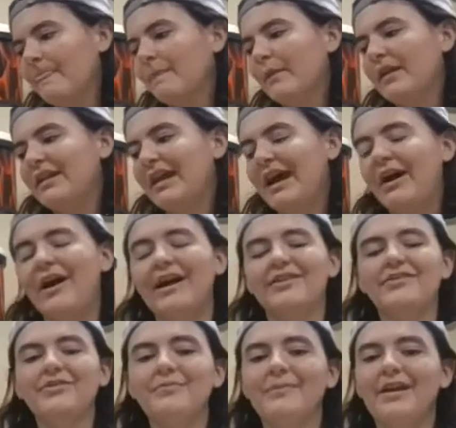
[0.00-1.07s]
Now, as
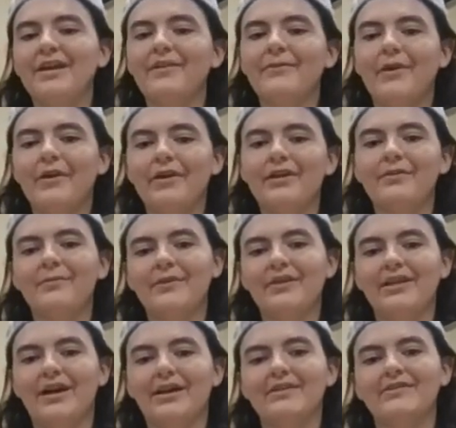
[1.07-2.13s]
you may have already
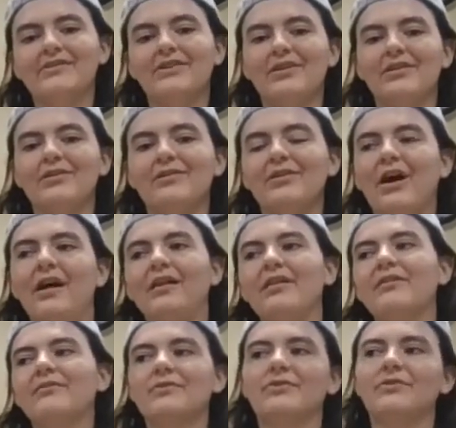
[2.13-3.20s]
realized, a lot
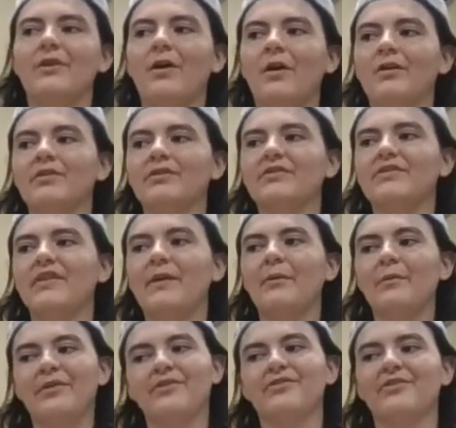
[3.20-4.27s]
of songs that
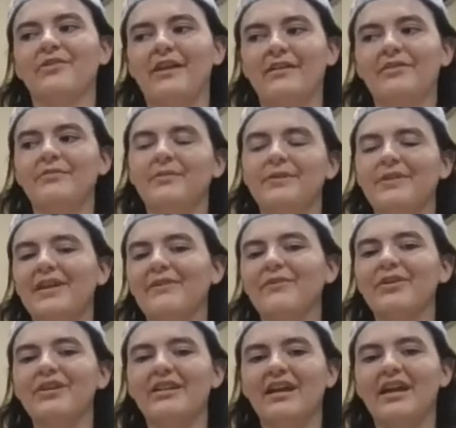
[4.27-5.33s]
we're surrounded with
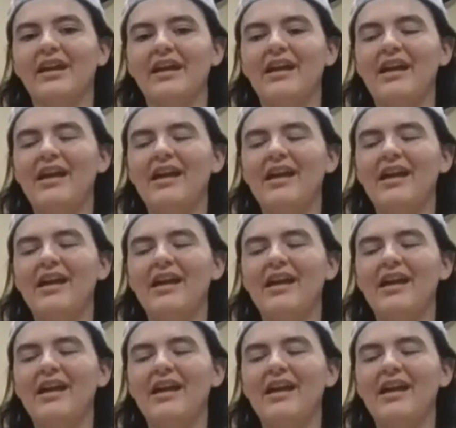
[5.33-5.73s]
every day